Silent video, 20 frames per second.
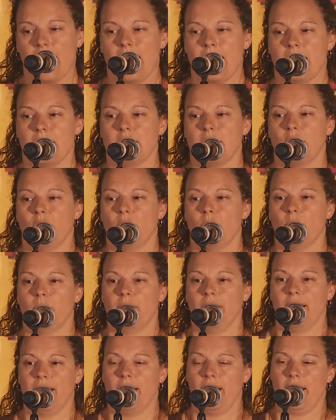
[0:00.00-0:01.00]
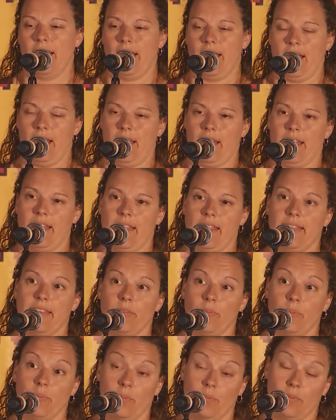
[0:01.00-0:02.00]
And so in
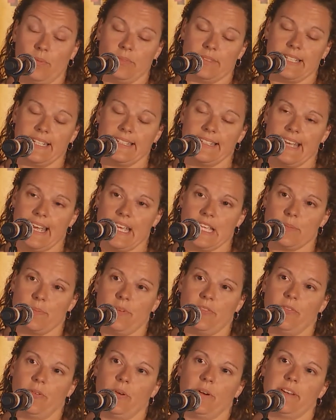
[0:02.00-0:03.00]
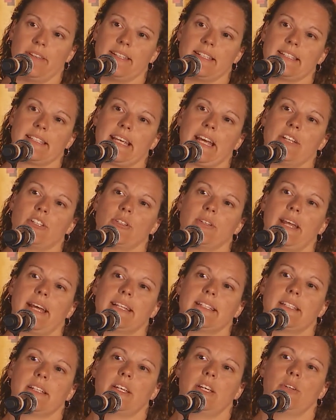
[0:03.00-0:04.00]
the 10 days before the scheduled
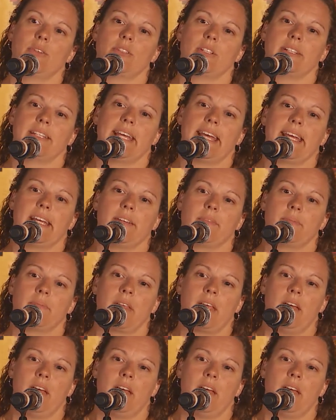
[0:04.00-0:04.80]
execution date,